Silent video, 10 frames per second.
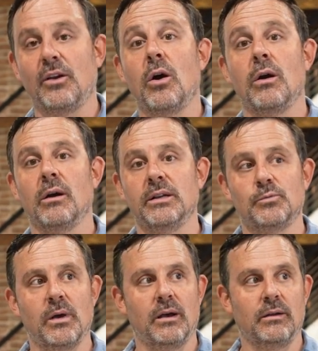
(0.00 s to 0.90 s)
car as
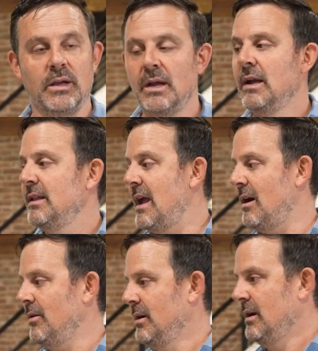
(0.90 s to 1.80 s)
well.
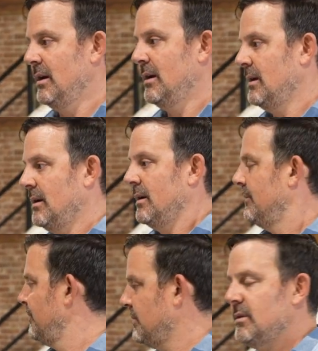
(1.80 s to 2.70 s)
Now,
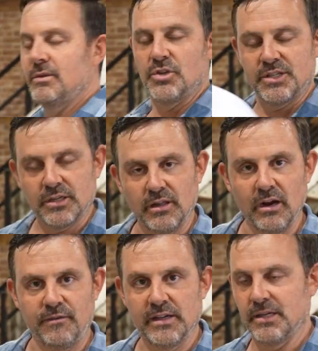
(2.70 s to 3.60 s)
just to
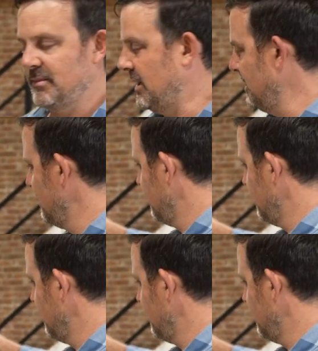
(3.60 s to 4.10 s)
clarify something,